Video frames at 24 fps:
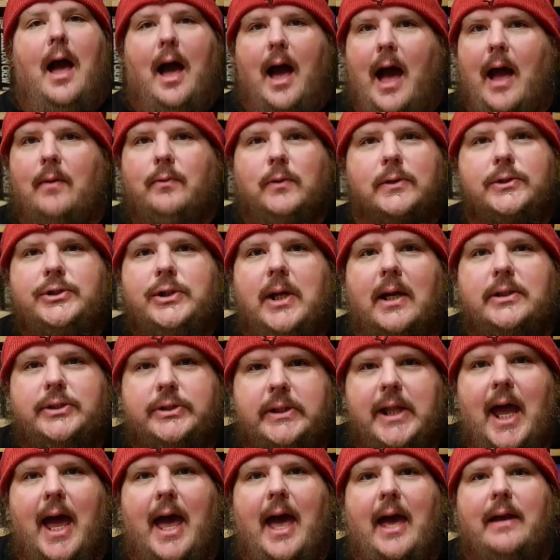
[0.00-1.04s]
I will
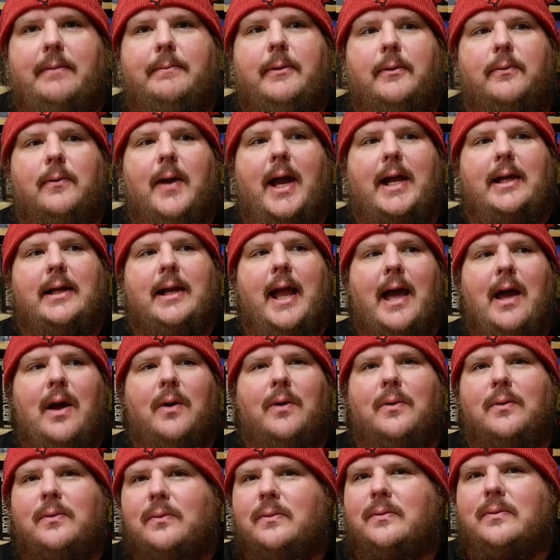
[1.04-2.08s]
judge that, but right
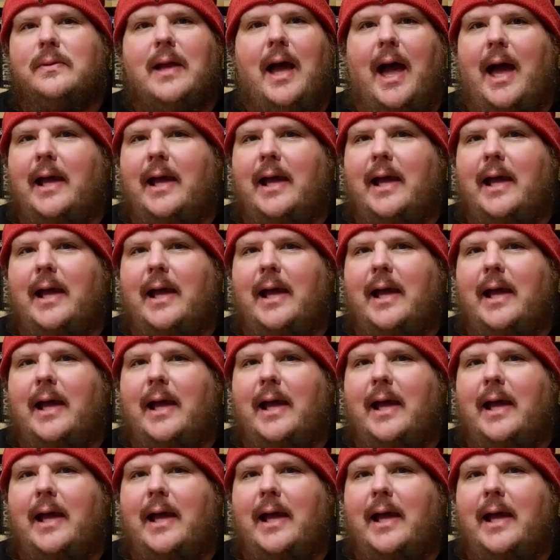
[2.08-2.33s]
now